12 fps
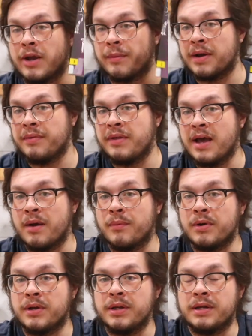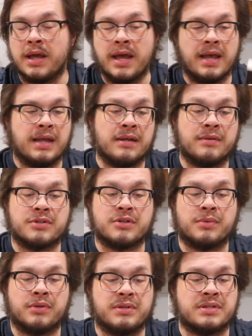I read that one, and it was
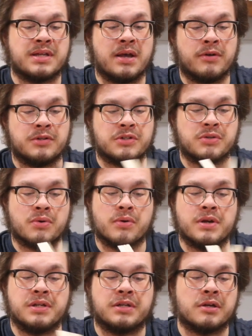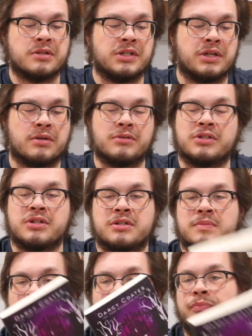a really solid story. Darcy Coates
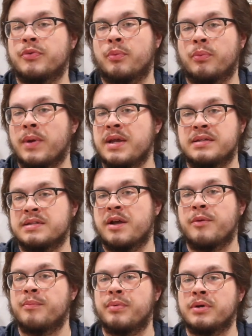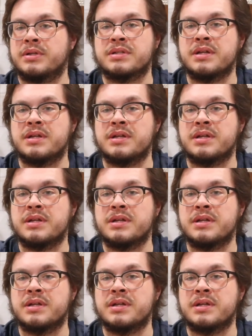just rakes out books